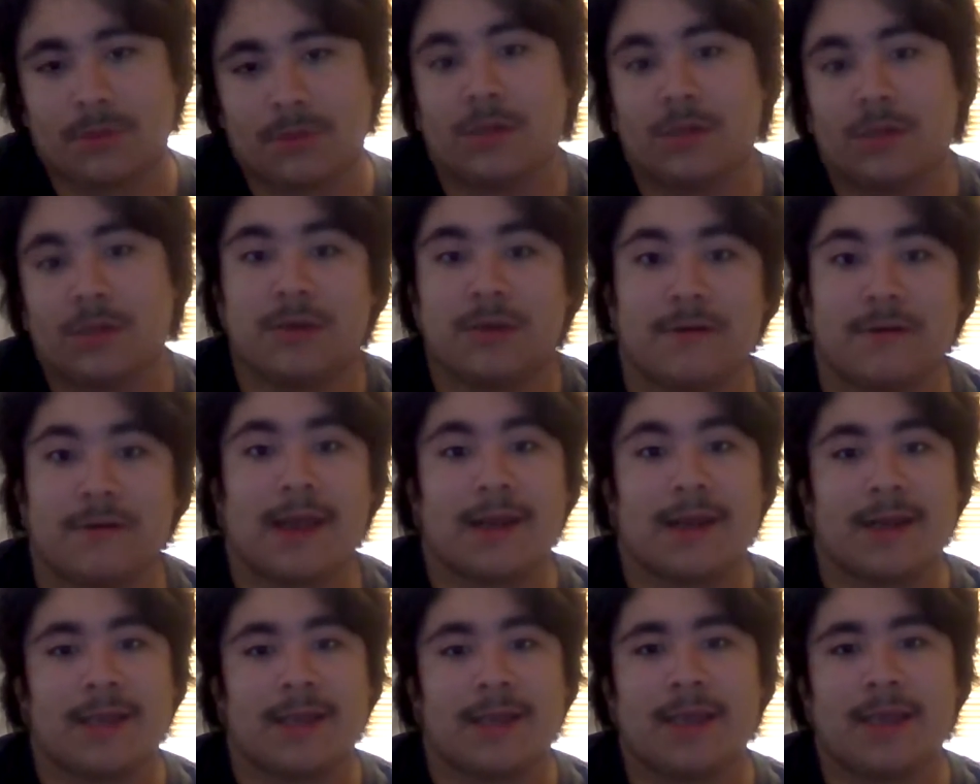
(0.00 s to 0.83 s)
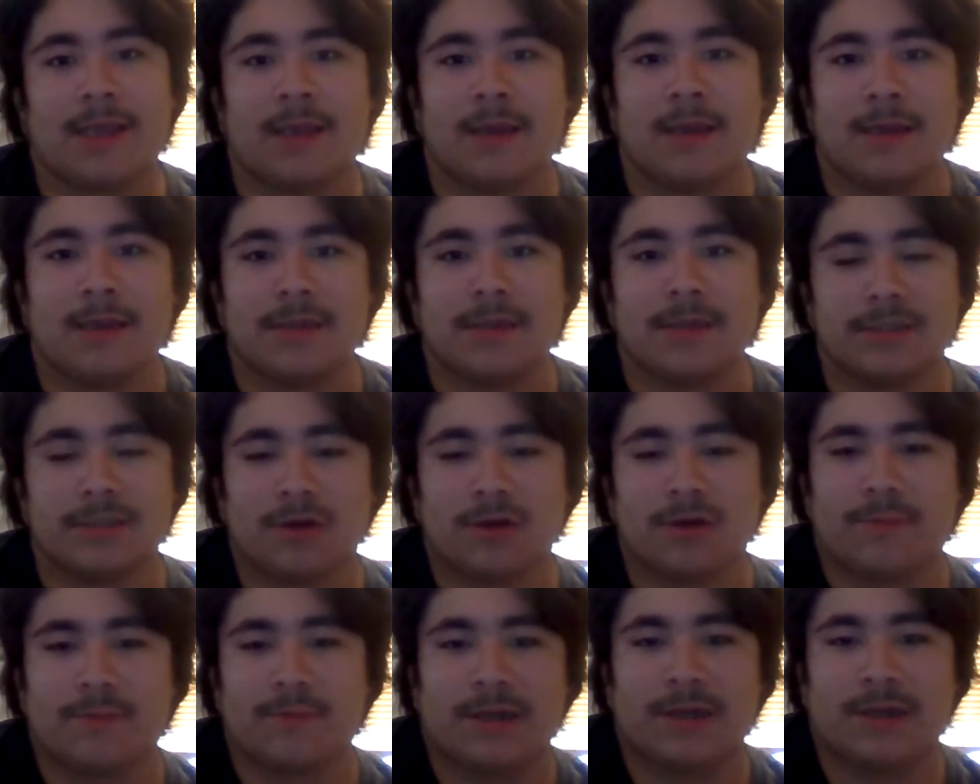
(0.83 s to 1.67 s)
you get a key to
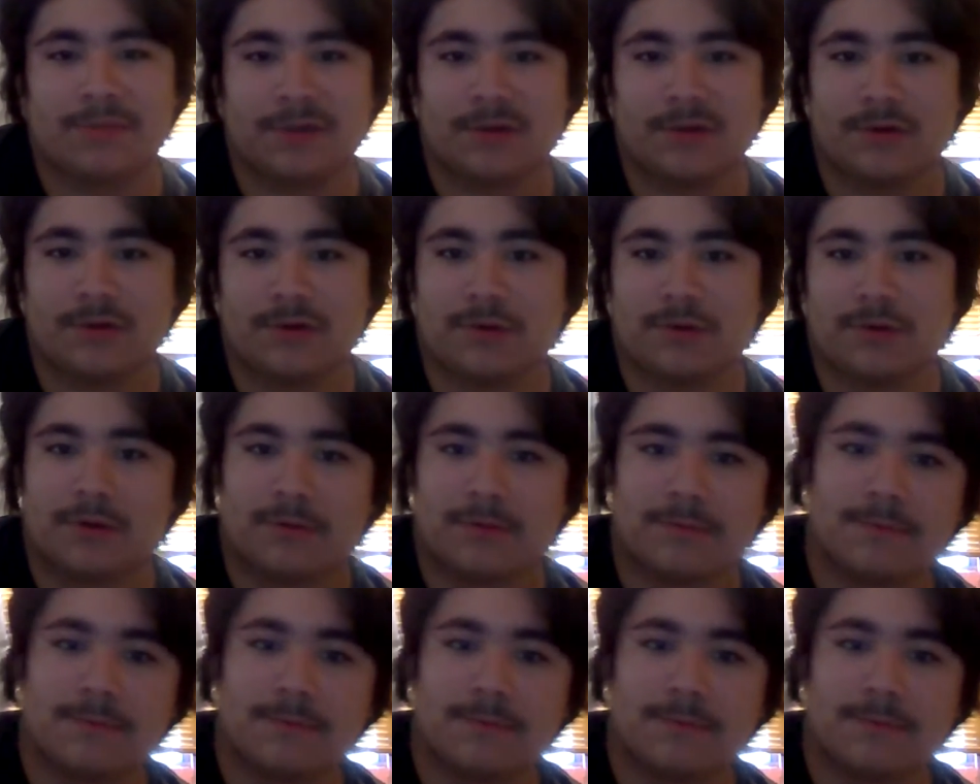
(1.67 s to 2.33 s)
open up the door.